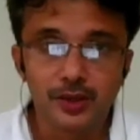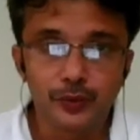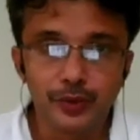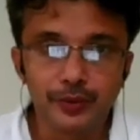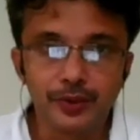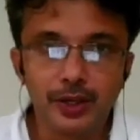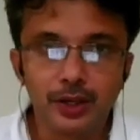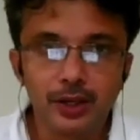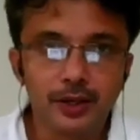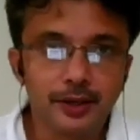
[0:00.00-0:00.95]
we
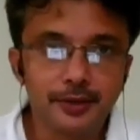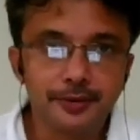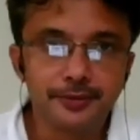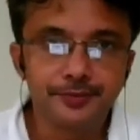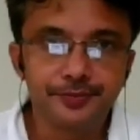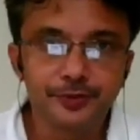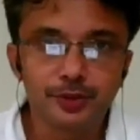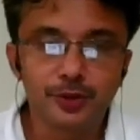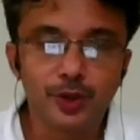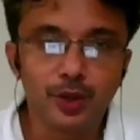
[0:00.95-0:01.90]
will
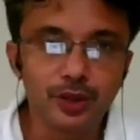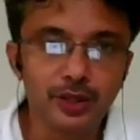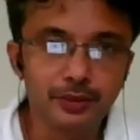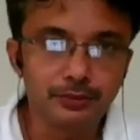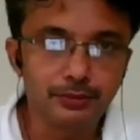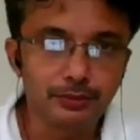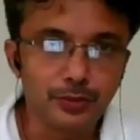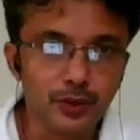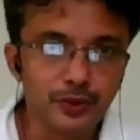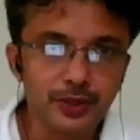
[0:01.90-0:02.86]
slowly
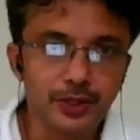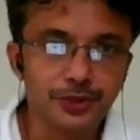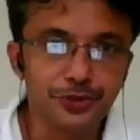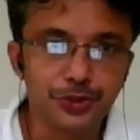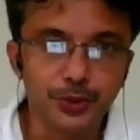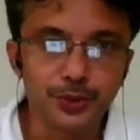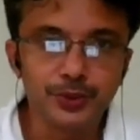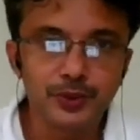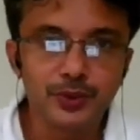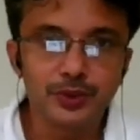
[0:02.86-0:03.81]
move
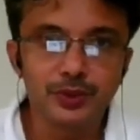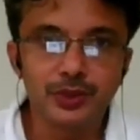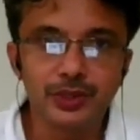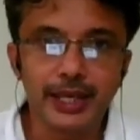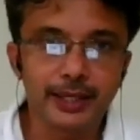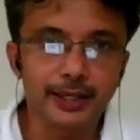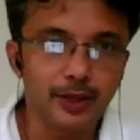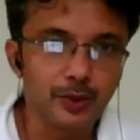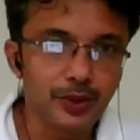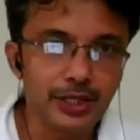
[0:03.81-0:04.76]
into the
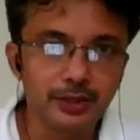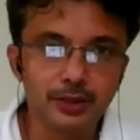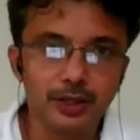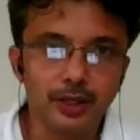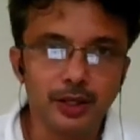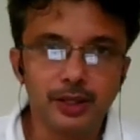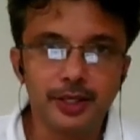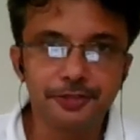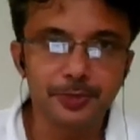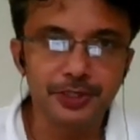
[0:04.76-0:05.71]
accounting
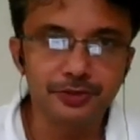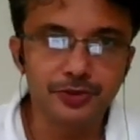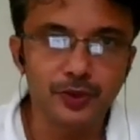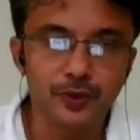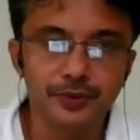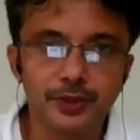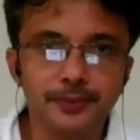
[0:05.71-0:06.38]
aspects of